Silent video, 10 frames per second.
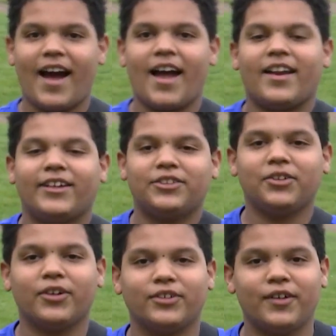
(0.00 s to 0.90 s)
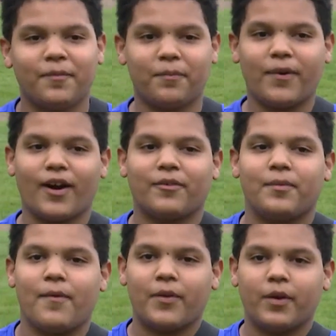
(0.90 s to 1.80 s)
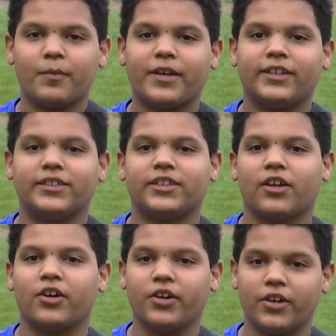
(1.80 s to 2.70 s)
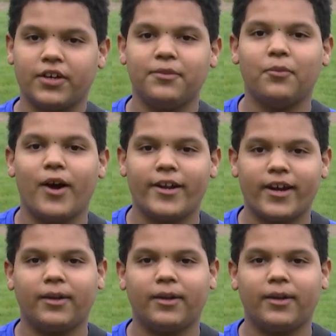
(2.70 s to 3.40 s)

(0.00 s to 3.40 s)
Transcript: I like to go to the park with my family because it's like good weather